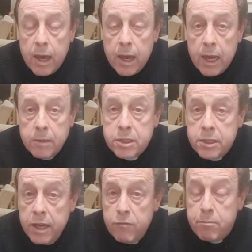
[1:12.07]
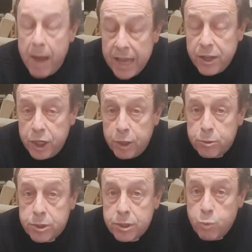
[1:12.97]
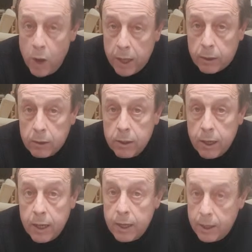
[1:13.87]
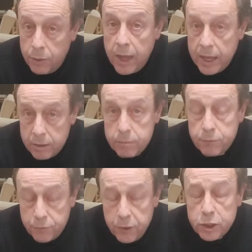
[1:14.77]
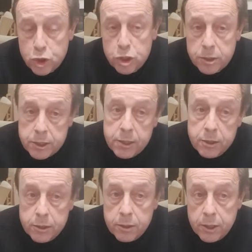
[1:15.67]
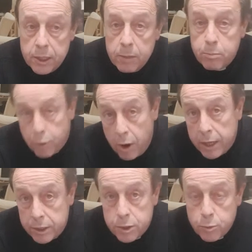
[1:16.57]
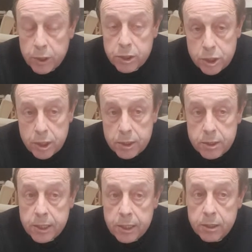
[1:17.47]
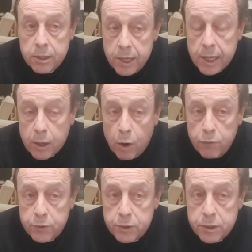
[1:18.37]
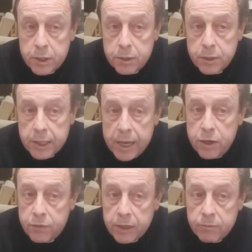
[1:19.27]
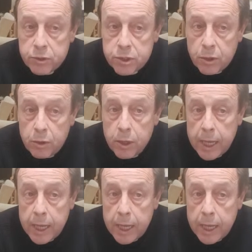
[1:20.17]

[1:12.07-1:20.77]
It's a day of bad news as well, and that featured in the prayers which Dean Nick offered at the end of Evensong.